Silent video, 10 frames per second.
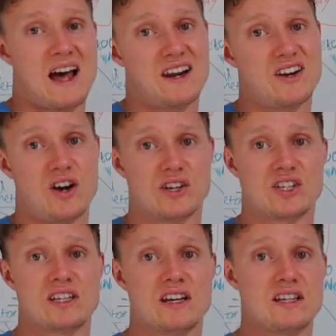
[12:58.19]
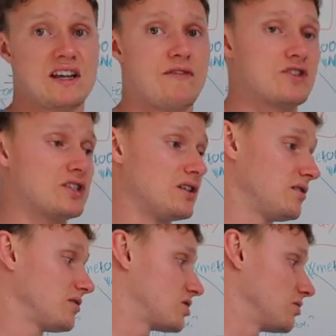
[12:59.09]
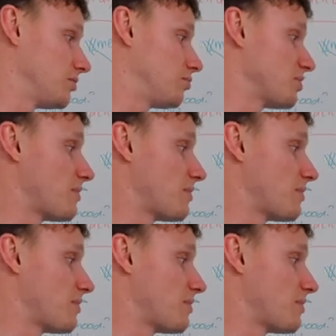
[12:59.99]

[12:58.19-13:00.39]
and a nice steady deficit to be